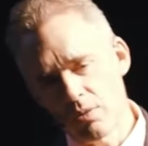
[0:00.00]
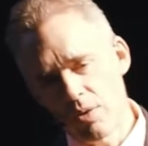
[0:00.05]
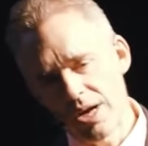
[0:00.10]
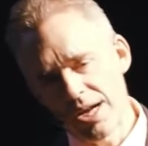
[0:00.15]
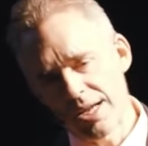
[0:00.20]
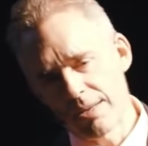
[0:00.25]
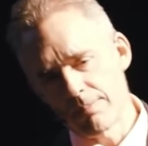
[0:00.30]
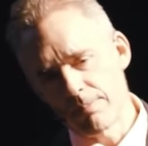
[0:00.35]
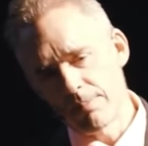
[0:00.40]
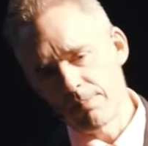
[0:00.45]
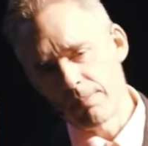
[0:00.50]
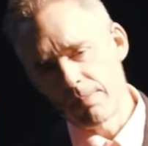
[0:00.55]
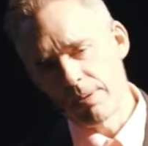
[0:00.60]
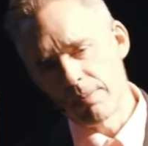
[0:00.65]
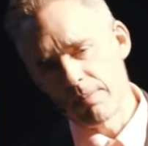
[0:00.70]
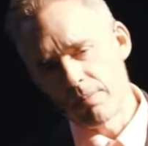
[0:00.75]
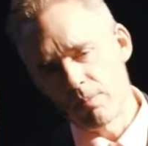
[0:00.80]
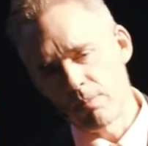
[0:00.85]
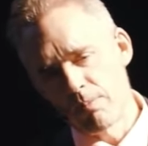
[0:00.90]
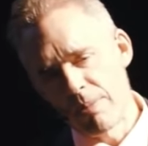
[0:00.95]
know why it,
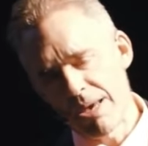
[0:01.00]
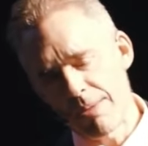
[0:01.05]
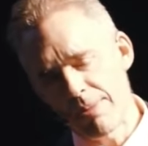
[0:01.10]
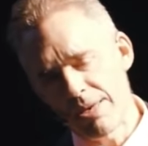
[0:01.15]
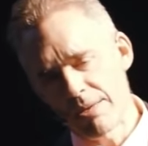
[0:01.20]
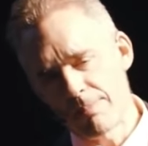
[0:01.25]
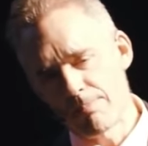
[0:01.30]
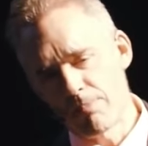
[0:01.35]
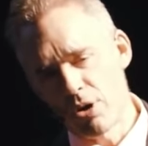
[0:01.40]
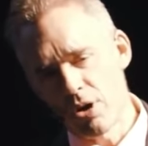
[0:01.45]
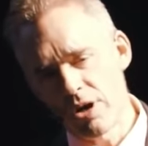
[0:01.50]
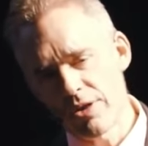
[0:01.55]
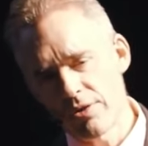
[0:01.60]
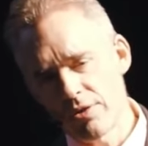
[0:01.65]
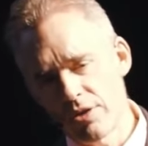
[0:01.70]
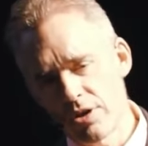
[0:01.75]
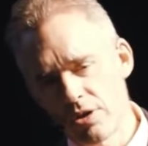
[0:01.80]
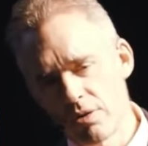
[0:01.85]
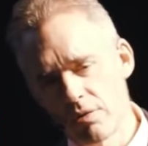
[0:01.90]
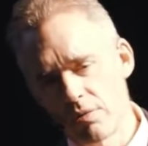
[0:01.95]
maybe it
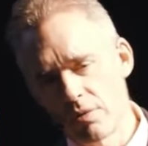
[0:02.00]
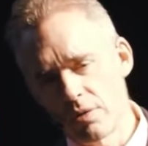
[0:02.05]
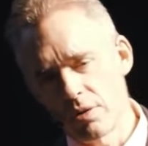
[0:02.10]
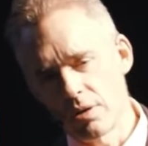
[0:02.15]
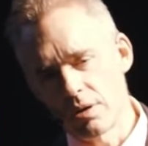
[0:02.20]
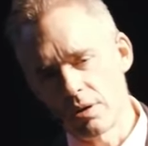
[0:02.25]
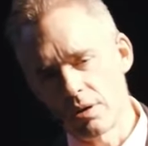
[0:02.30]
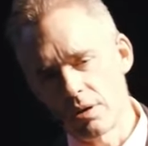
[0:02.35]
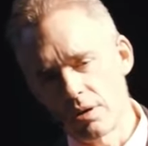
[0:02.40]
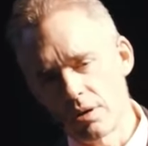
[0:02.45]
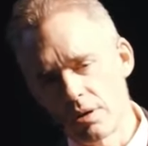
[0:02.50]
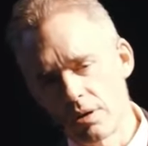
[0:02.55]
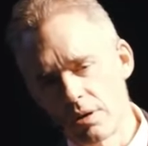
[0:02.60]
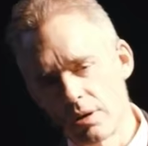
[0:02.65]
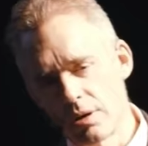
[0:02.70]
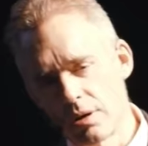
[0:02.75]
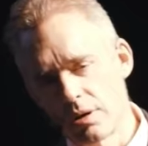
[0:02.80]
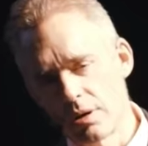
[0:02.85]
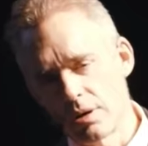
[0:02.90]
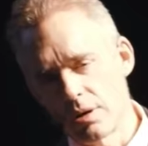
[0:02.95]
bothered you,
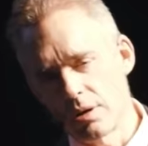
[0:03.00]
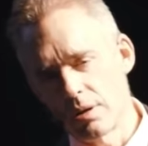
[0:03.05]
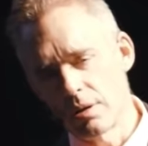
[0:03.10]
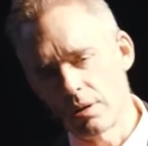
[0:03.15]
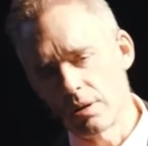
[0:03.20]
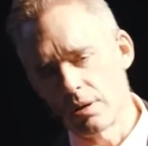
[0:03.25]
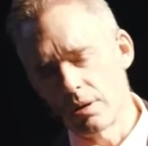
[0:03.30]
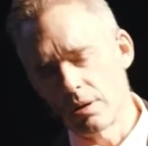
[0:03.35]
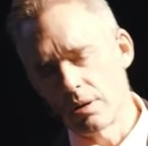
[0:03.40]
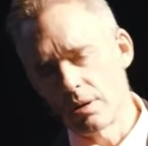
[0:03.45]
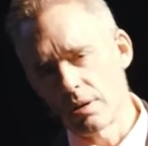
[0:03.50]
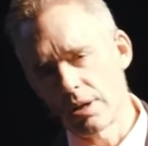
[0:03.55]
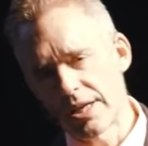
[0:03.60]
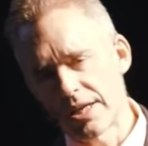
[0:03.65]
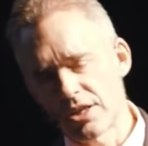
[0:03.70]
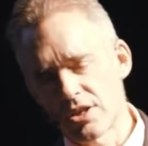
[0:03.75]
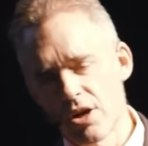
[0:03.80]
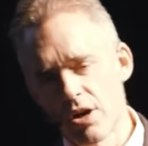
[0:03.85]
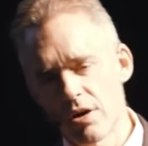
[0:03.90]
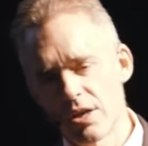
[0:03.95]

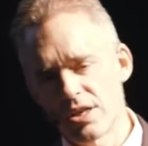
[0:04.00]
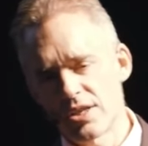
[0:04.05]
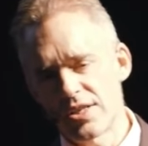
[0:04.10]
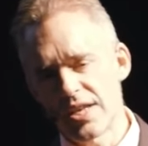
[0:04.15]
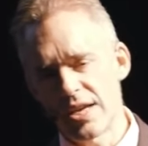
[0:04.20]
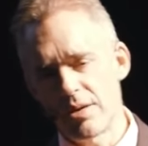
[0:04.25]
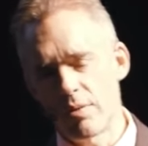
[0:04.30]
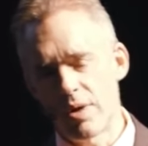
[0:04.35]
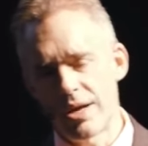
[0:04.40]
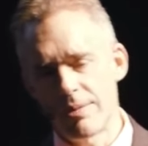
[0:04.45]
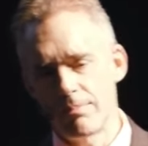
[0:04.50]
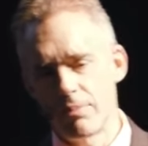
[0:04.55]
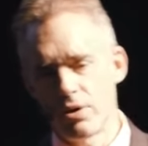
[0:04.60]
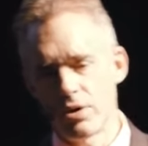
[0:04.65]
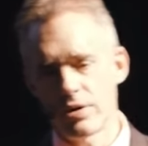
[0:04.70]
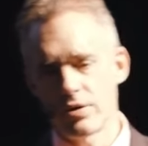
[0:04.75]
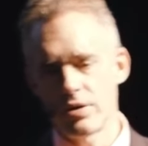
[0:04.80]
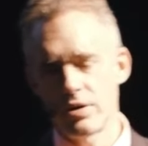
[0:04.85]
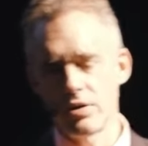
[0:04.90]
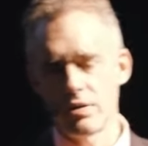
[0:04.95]
like it's hard to say why it
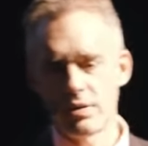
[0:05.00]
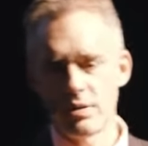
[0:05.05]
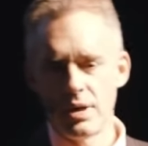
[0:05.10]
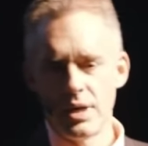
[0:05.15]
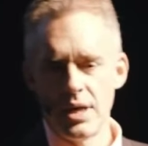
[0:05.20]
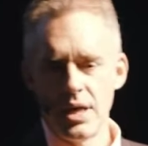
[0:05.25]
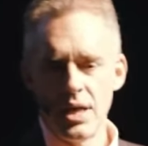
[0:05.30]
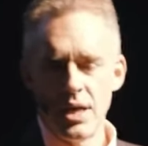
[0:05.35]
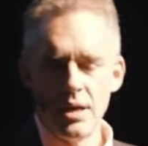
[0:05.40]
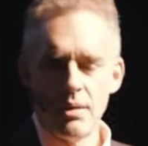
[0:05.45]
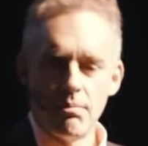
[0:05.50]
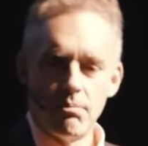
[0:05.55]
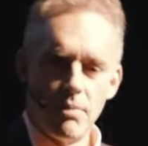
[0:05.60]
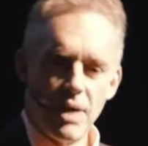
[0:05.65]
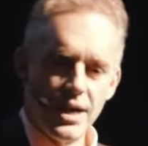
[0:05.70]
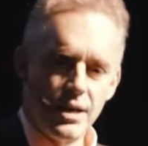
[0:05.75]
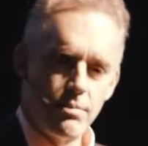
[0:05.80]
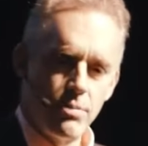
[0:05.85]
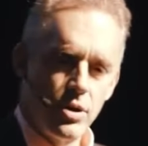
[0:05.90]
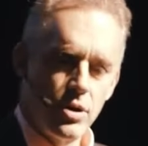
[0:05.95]
bothered you. It
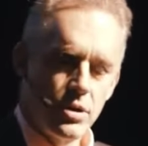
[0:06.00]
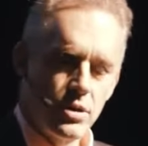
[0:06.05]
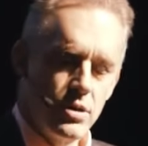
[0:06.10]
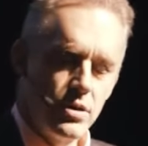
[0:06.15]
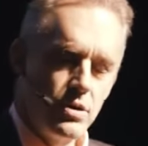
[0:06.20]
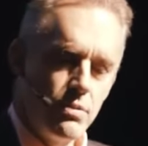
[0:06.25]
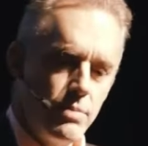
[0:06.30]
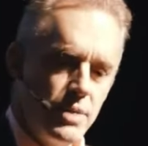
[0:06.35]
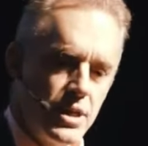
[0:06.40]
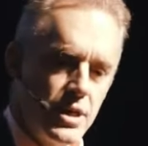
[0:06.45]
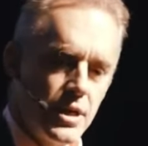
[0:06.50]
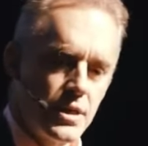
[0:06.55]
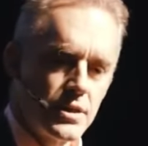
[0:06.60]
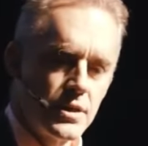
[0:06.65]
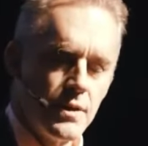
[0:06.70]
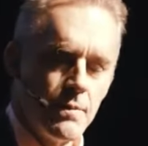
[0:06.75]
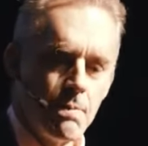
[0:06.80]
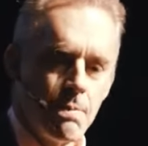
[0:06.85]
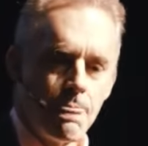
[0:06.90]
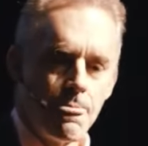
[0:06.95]
might have bothered you
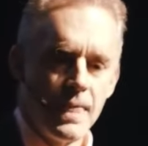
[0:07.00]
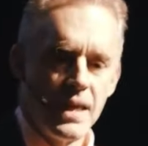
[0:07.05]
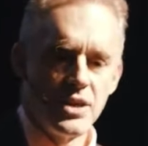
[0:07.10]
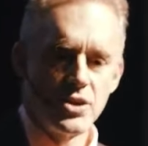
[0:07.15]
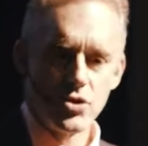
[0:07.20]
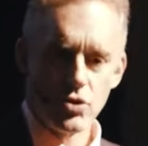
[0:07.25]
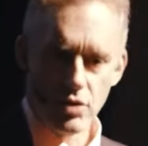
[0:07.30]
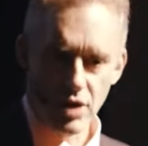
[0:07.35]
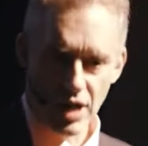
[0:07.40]
because it